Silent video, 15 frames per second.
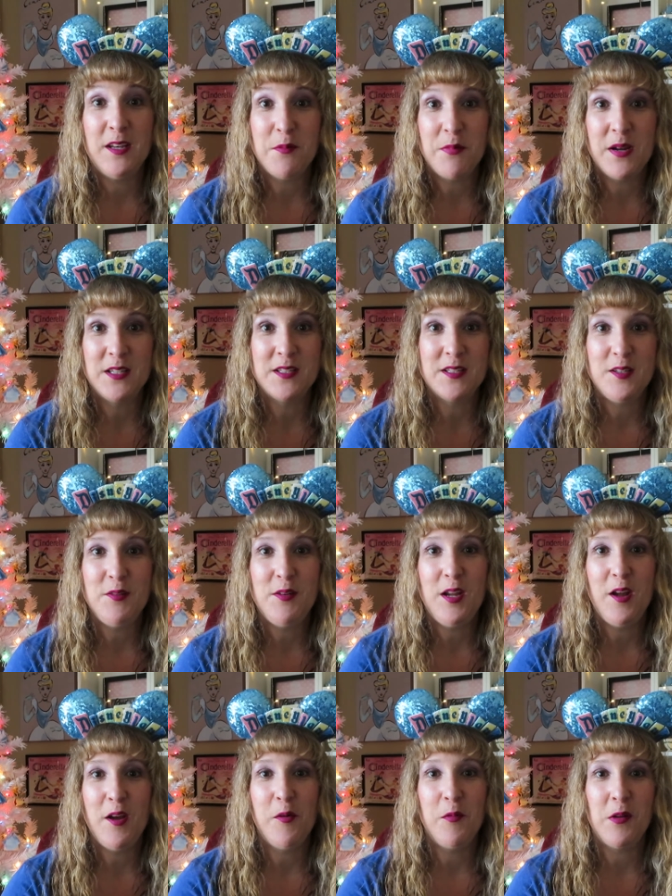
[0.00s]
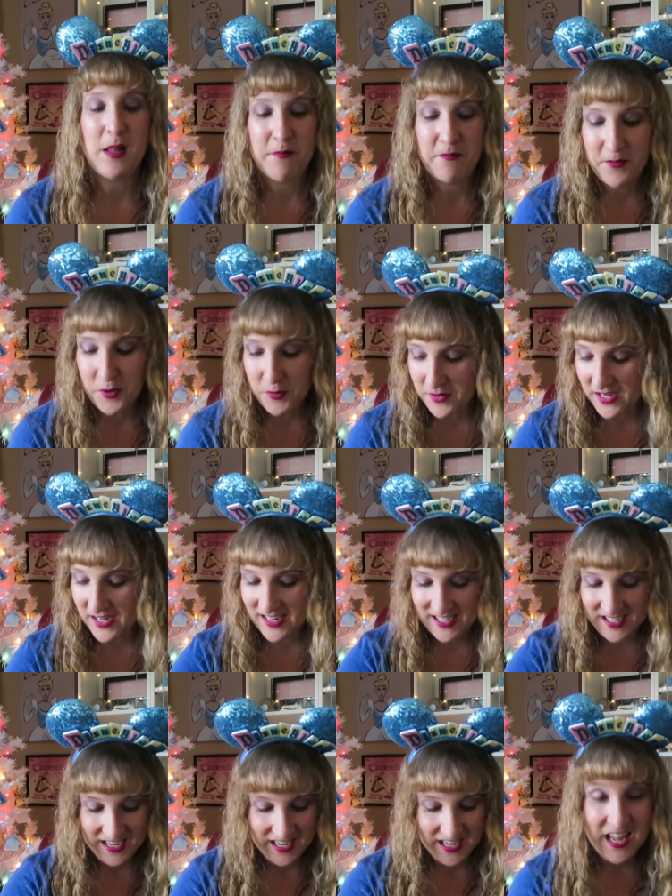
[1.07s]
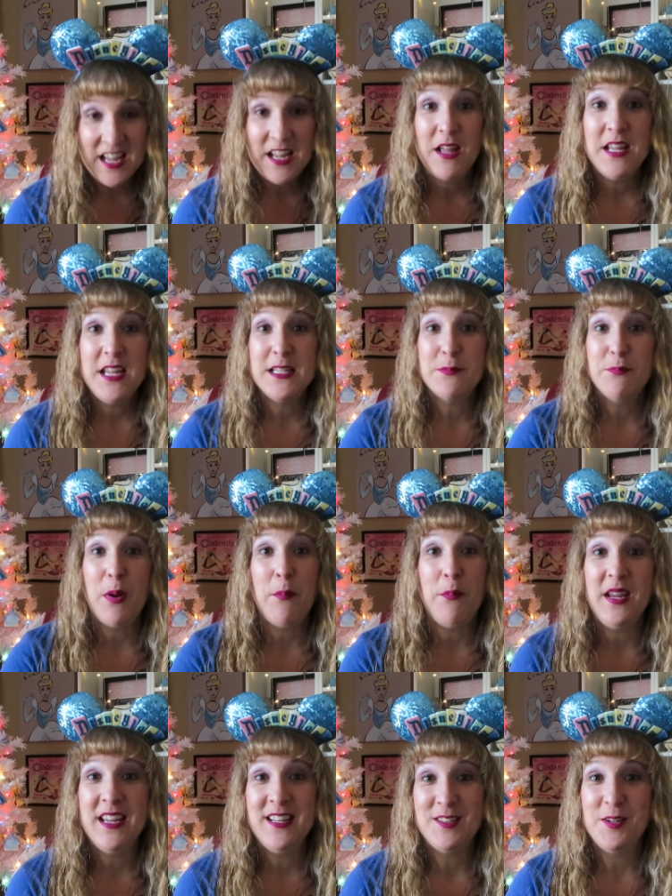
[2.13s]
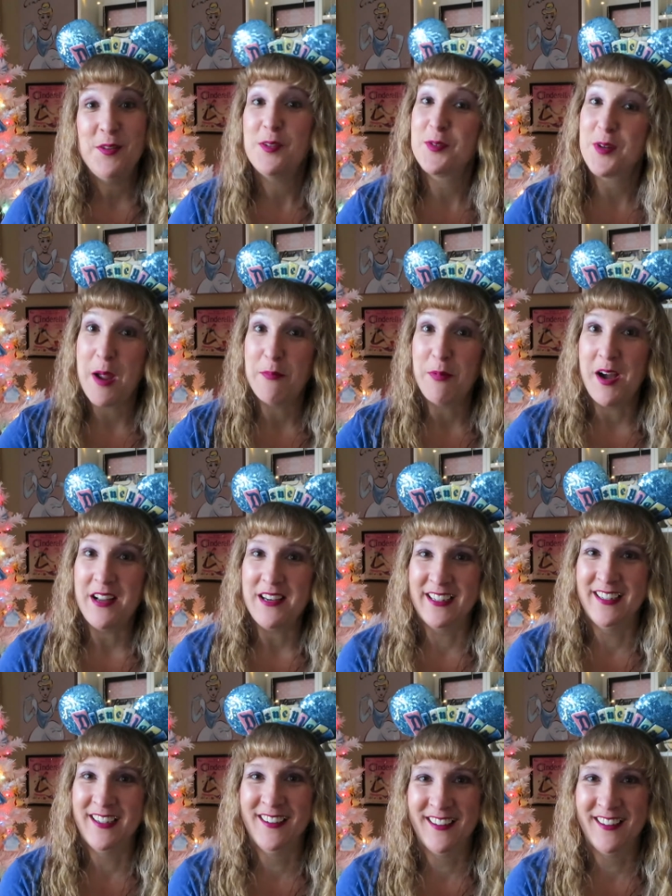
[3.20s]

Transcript: into my studio while I'm filming, is bumping into the tripod.